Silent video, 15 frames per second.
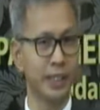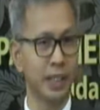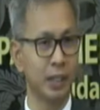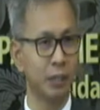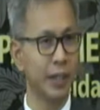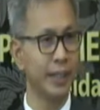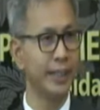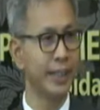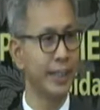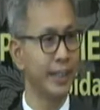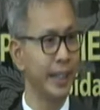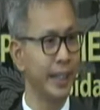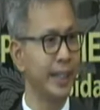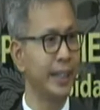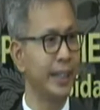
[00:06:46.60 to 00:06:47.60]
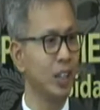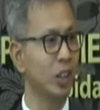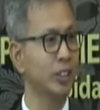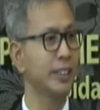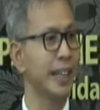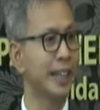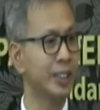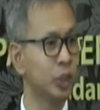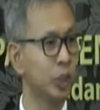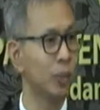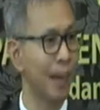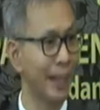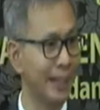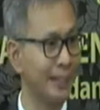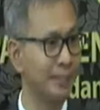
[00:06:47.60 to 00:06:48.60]
written in a consensual
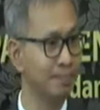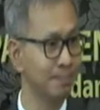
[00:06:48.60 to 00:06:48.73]
manner.